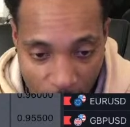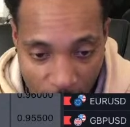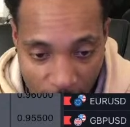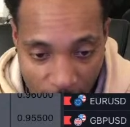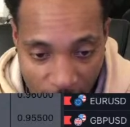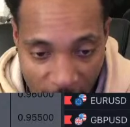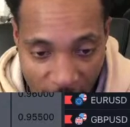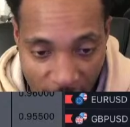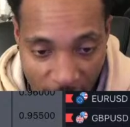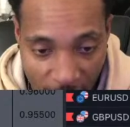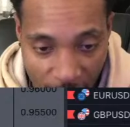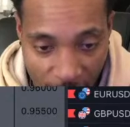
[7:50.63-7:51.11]
We've
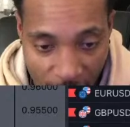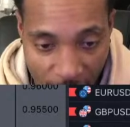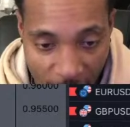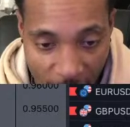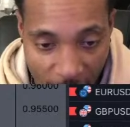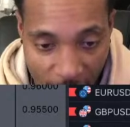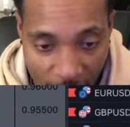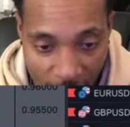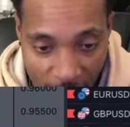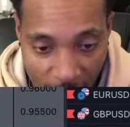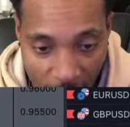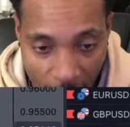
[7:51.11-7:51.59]
gotten
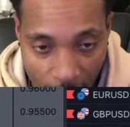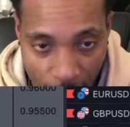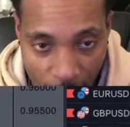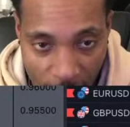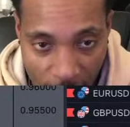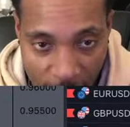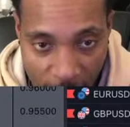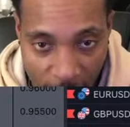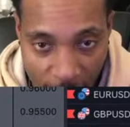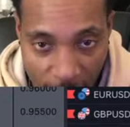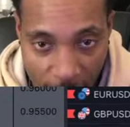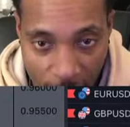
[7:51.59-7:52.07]
that and gotten
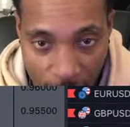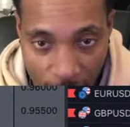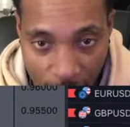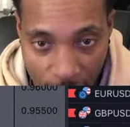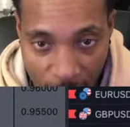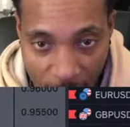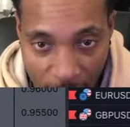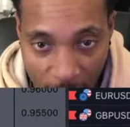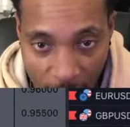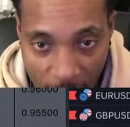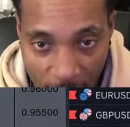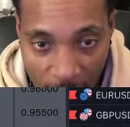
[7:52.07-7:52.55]
rejected from
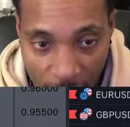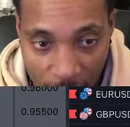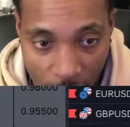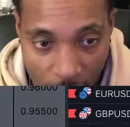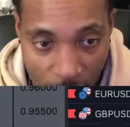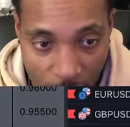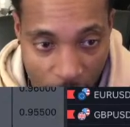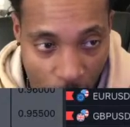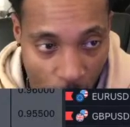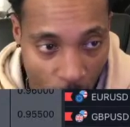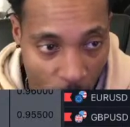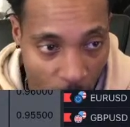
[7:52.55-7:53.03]
that level
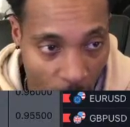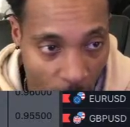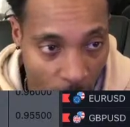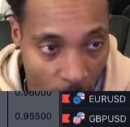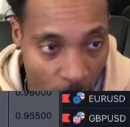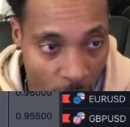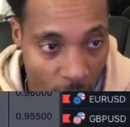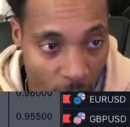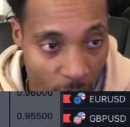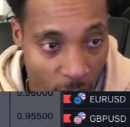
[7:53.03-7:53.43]
as well.